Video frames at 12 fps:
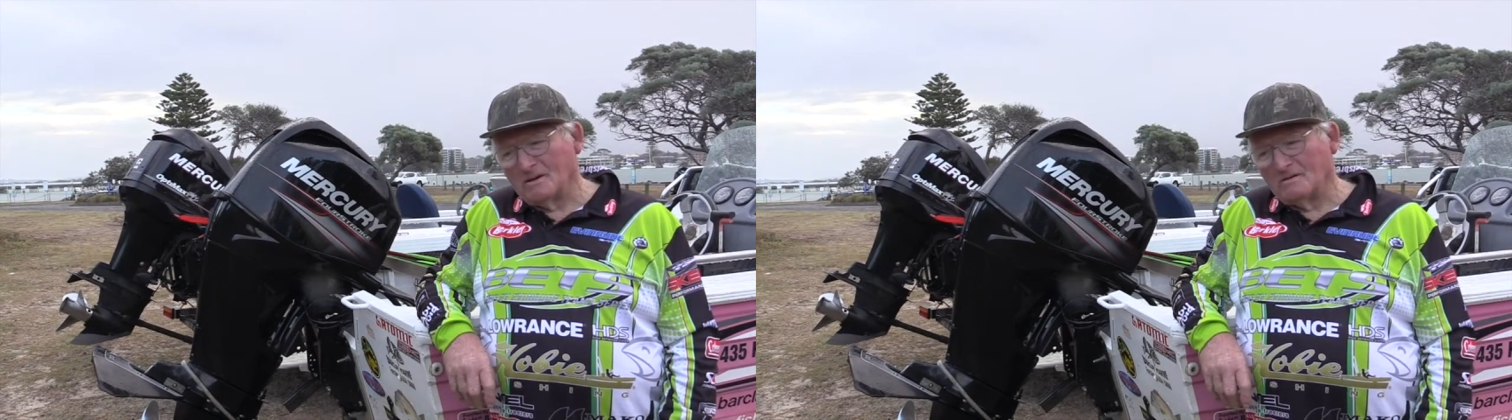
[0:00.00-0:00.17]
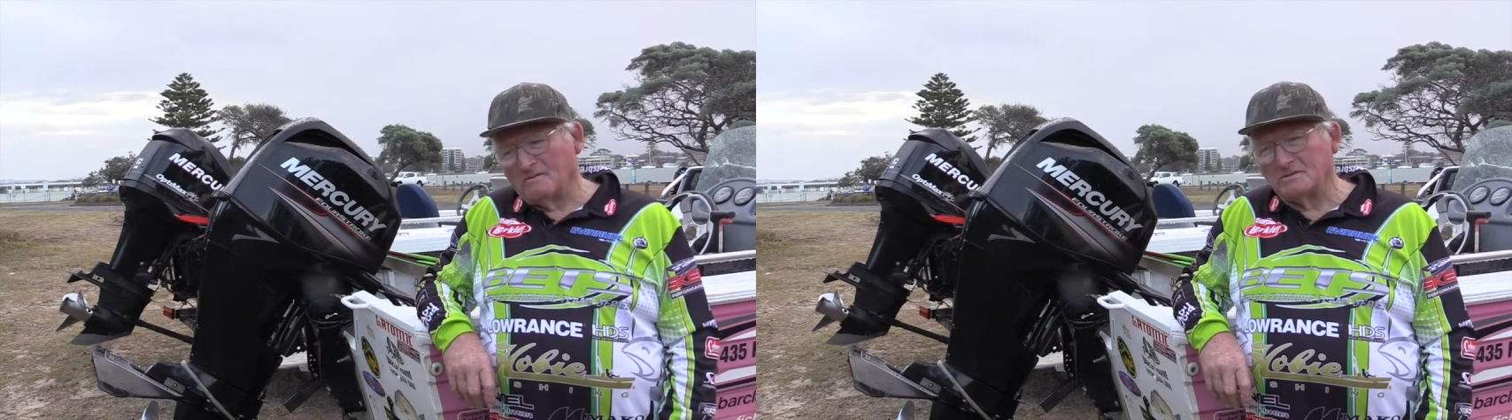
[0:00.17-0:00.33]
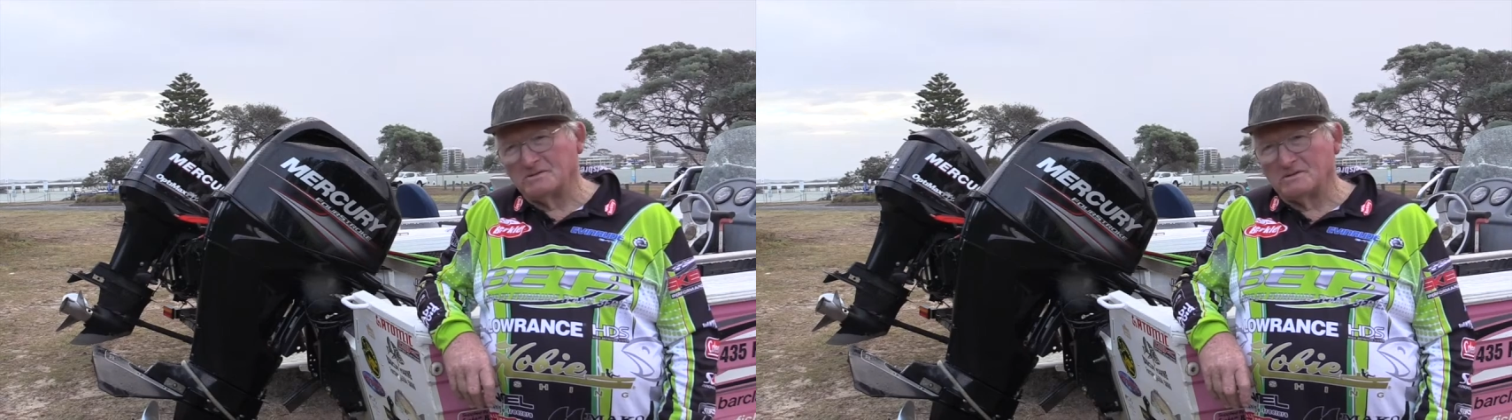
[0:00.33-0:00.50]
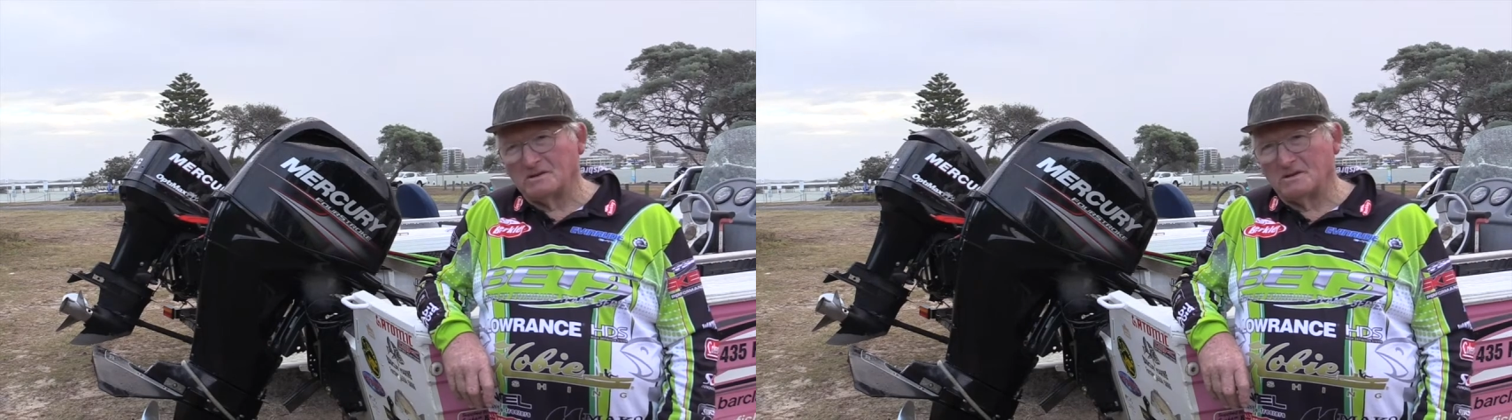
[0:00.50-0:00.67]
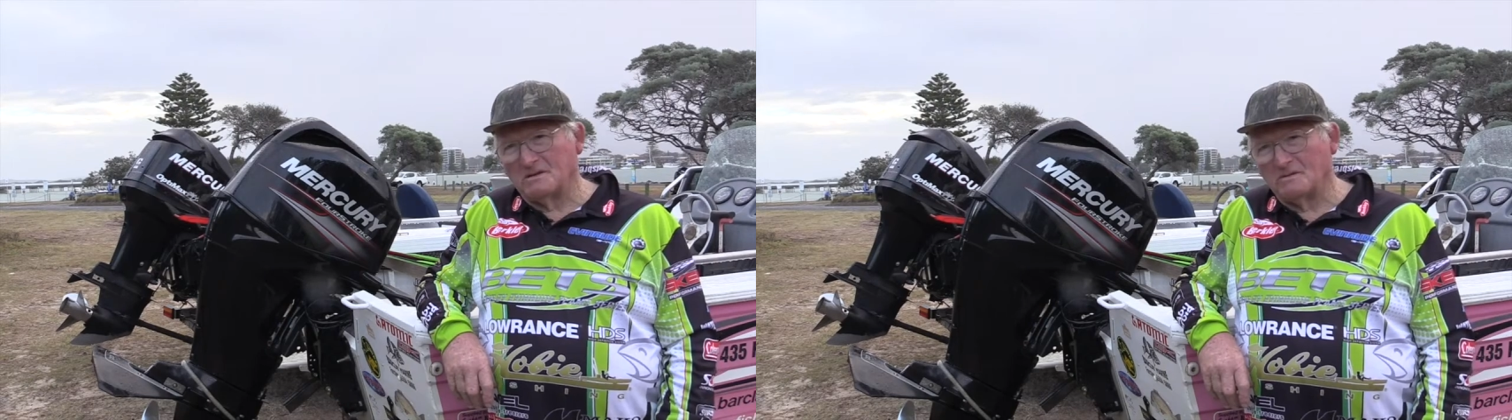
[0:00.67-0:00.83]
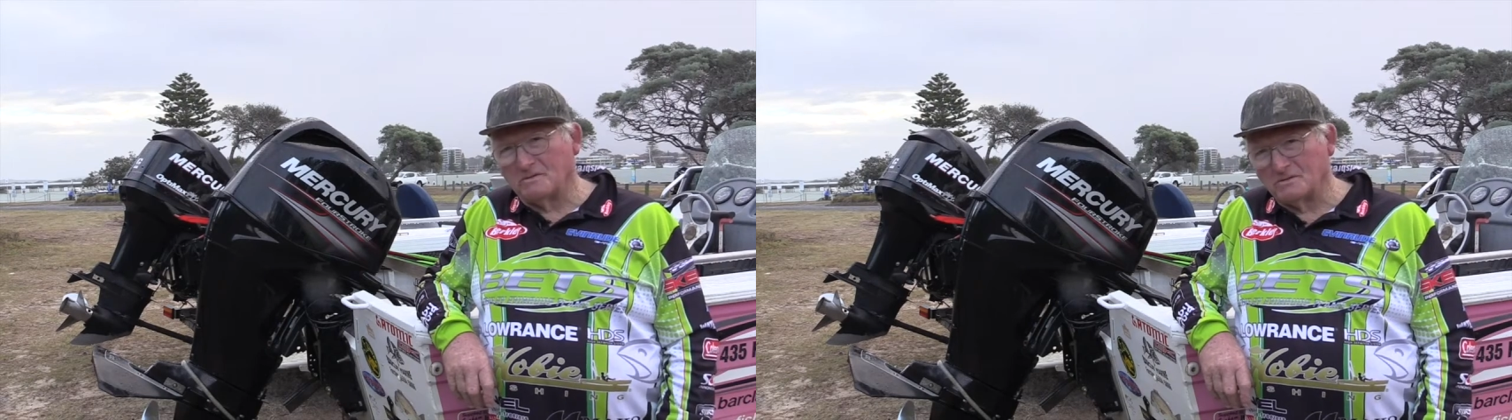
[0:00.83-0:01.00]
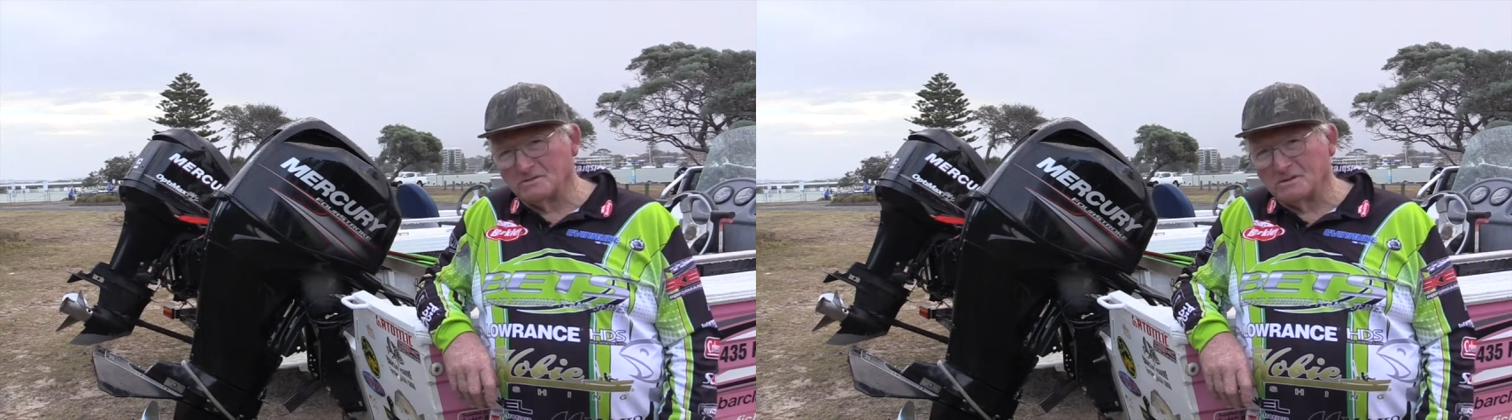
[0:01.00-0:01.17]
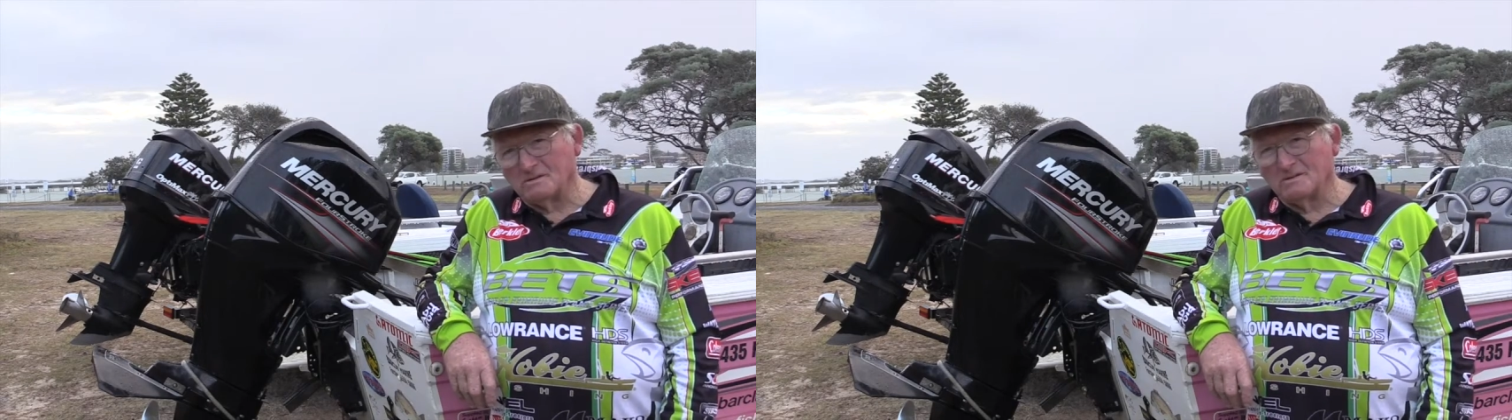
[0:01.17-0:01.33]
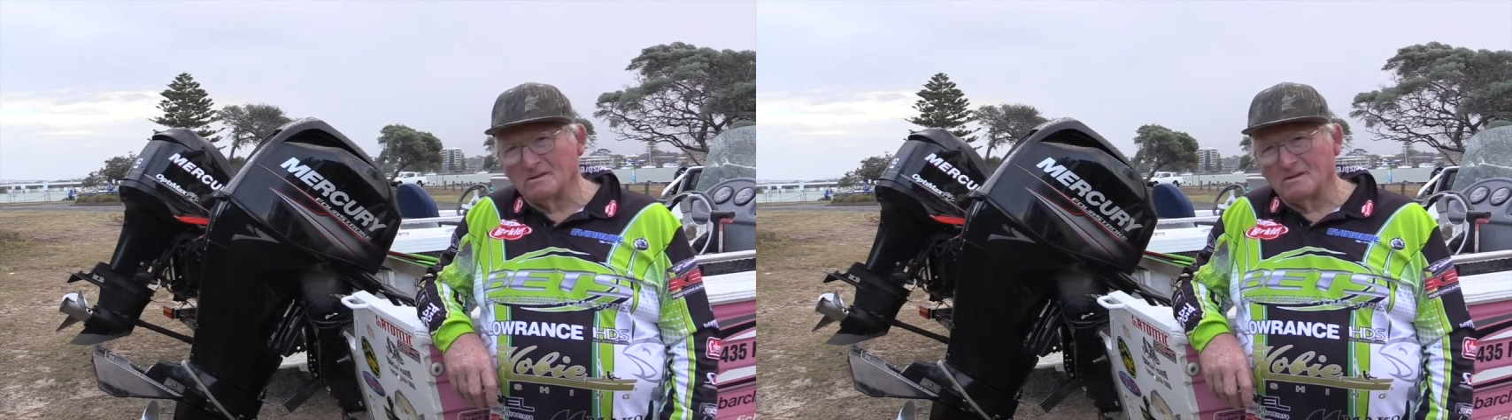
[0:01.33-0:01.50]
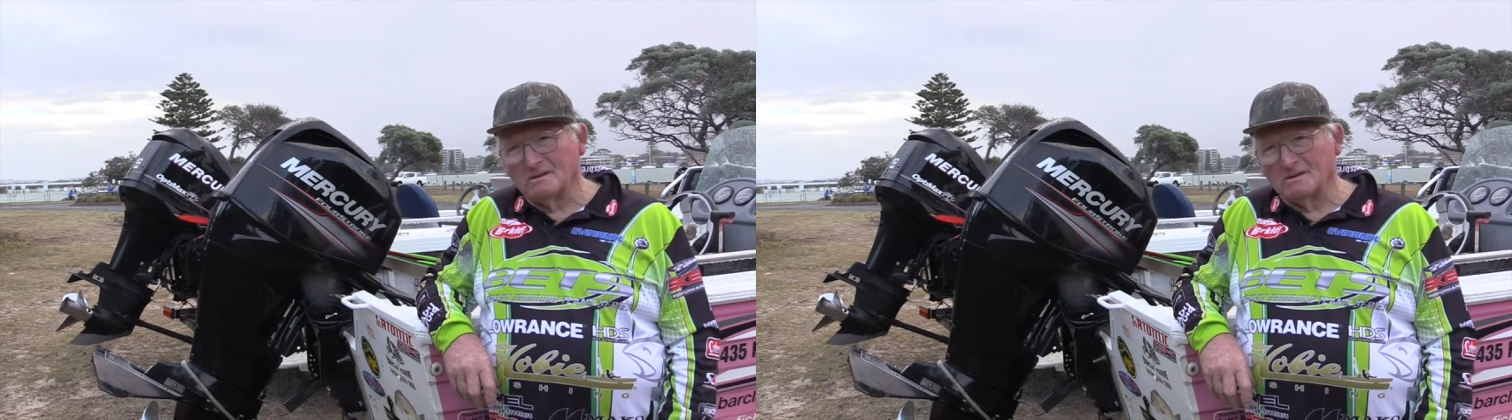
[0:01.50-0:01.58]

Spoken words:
love fishing here at Foster.